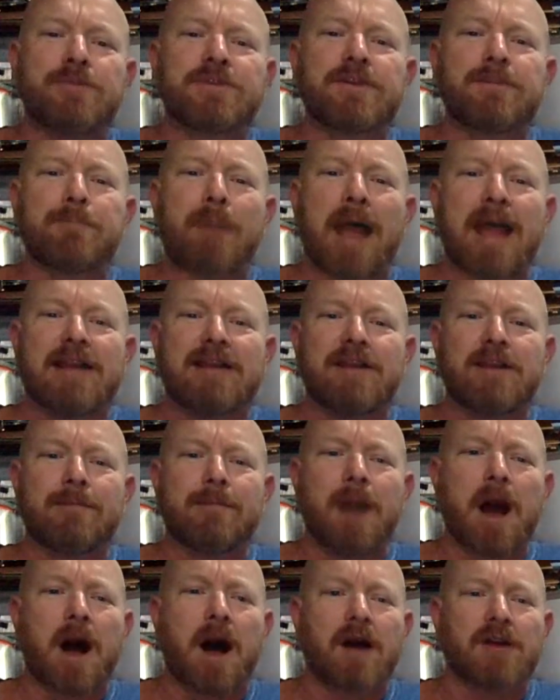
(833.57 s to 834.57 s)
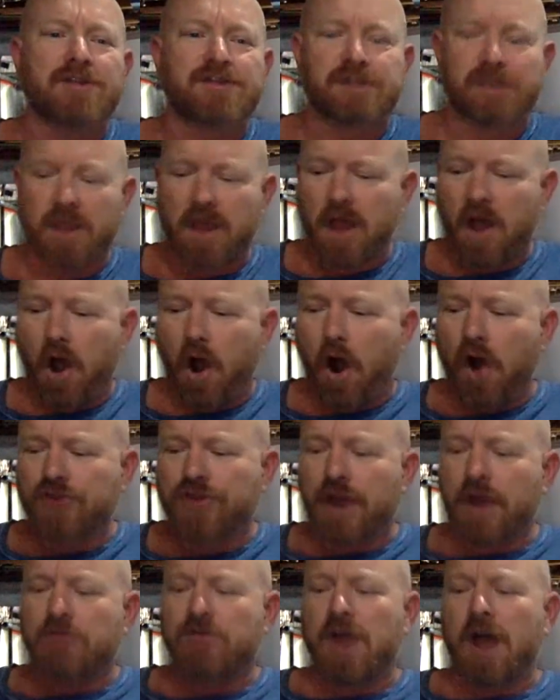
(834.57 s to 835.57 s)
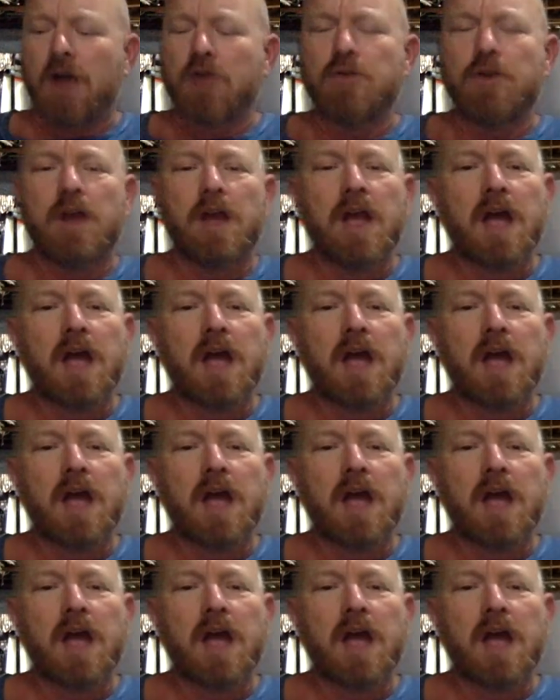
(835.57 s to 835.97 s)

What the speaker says: to paint your mast. I don't know.